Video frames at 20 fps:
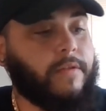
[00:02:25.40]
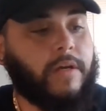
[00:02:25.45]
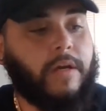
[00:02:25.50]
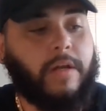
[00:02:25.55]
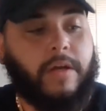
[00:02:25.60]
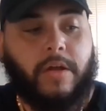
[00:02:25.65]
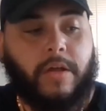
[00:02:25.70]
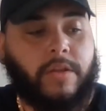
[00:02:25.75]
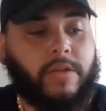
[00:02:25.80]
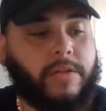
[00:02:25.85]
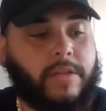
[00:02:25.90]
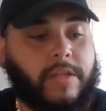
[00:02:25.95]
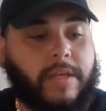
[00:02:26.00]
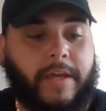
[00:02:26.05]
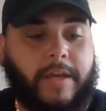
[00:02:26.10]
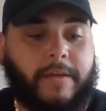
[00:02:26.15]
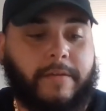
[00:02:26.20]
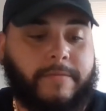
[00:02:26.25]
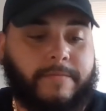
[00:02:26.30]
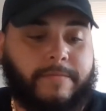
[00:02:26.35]
Another
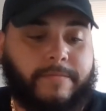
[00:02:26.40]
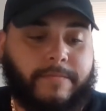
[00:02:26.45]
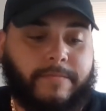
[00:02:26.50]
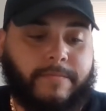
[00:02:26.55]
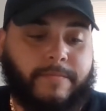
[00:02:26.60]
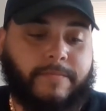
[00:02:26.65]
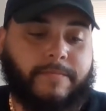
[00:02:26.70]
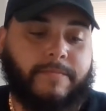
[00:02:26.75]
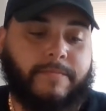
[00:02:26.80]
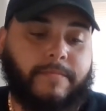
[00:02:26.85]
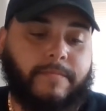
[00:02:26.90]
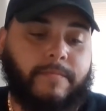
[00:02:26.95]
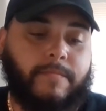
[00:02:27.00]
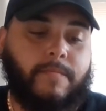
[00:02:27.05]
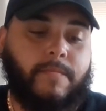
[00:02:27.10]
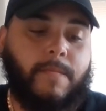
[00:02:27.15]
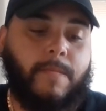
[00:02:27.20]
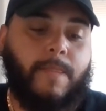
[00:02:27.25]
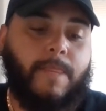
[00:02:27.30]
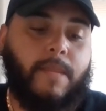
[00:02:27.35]
thing,
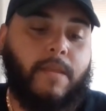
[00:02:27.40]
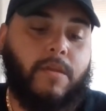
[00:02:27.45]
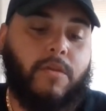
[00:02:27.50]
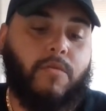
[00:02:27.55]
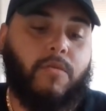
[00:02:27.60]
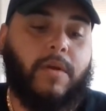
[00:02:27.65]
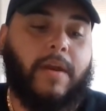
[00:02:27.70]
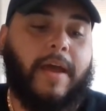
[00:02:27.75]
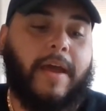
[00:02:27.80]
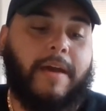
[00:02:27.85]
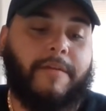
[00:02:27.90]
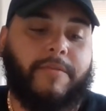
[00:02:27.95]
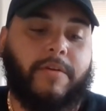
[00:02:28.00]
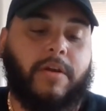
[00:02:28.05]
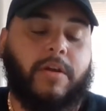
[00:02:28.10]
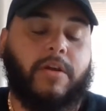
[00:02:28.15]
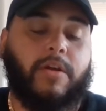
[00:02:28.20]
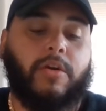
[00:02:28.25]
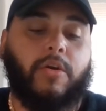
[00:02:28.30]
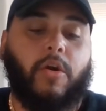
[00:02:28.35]
you want to have a
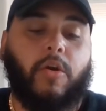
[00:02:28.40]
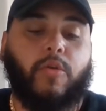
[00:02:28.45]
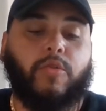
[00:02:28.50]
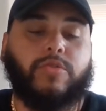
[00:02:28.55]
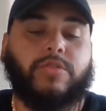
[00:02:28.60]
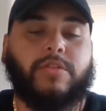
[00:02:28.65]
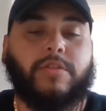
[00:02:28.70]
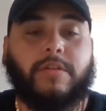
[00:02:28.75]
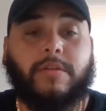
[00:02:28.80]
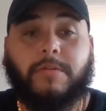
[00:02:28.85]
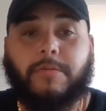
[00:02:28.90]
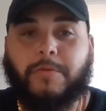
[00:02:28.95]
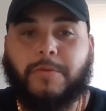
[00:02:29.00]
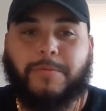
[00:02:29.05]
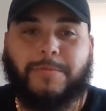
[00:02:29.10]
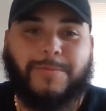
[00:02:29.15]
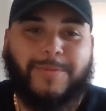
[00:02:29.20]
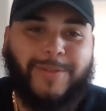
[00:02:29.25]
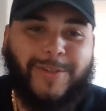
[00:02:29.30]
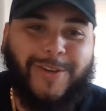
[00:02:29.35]
good holster.
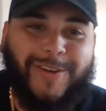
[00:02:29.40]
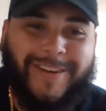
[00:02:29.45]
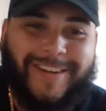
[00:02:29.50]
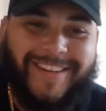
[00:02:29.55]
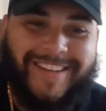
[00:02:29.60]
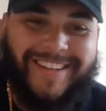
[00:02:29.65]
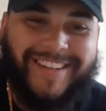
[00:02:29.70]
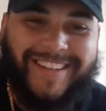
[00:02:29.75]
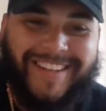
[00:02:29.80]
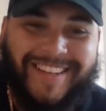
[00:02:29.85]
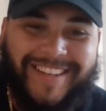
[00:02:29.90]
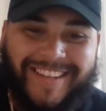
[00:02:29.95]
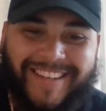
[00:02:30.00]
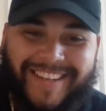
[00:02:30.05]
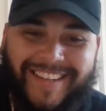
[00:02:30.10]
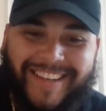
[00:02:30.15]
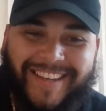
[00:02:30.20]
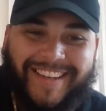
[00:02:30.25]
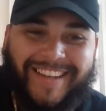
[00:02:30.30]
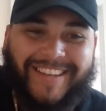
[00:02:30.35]
Oops, sorry. You
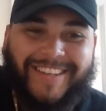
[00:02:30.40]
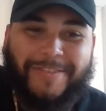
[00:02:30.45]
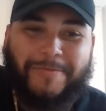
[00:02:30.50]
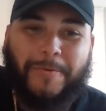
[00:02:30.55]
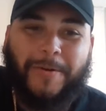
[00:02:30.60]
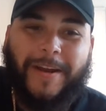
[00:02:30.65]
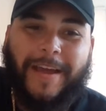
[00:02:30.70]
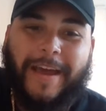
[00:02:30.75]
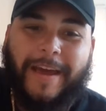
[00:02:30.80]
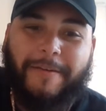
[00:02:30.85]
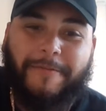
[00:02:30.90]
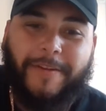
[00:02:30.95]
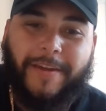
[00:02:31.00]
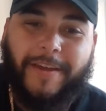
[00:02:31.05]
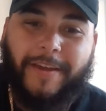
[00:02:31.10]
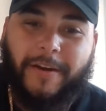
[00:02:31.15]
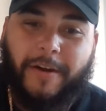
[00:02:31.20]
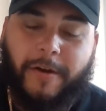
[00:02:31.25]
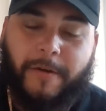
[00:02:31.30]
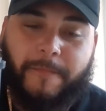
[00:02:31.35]
want to have
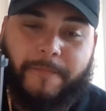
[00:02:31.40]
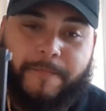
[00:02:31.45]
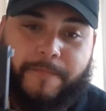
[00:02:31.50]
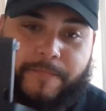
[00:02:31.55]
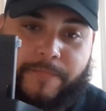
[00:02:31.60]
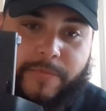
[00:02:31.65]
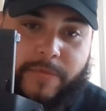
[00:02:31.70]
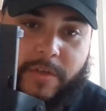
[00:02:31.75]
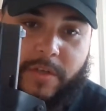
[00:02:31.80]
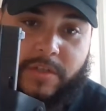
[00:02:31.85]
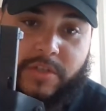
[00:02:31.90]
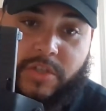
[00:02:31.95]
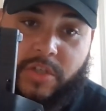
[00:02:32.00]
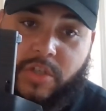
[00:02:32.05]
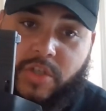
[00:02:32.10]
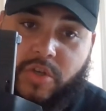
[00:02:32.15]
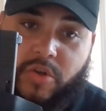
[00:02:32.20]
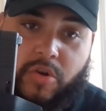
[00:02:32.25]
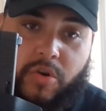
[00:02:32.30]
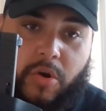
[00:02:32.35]
a
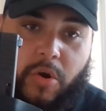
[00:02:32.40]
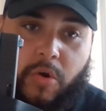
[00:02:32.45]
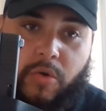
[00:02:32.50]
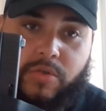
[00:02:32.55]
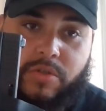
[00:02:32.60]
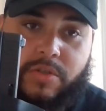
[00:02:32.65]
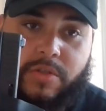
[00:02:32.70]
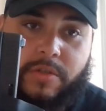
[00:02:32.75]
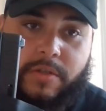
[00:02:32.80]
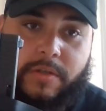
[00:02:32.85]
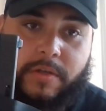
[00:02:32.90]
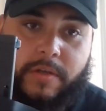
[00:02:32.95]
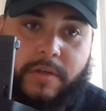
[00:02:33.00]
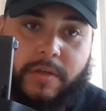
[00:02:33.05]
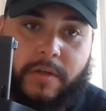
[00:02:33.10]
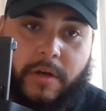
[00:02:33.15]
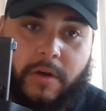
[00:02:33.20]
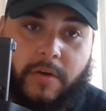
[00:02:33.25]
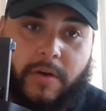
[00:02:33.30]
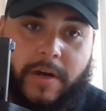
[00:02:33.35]
secure holster,
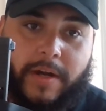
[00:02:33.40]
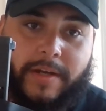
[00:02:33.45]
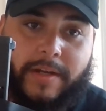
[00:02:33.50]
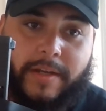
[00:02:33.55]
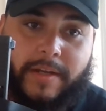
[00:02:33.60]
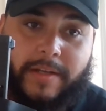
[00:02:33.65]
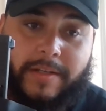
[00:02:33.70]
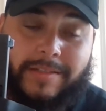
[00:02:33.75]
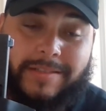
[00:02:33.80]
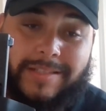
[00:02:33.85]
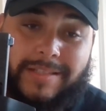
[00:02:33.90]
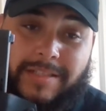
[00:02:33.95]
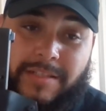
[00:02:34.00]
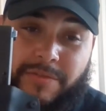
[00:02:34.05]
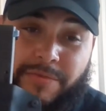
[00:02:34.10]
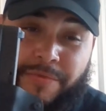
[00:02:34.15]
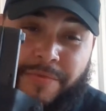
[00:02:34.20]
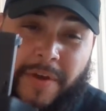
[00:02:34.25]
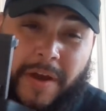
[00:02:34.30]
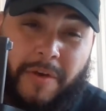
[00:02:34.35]
all right? This
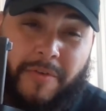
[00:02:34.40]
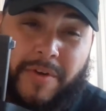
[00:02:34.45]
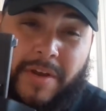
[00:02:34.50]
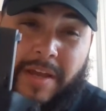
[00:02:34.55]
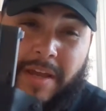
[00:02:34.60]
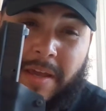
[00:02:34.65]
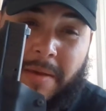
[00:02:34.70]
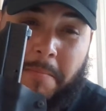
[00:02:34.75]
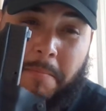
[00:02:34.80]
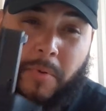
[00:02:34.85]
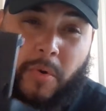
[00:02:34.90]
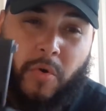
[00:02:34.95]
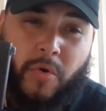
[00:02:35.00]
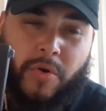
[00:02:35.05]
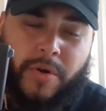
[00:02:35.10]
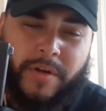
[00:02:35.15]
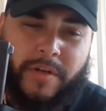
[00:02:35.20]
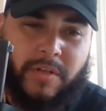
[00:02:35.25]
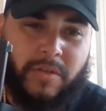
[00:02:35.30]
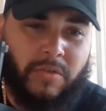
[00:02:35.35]
is very
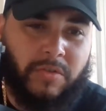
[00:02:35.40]
important.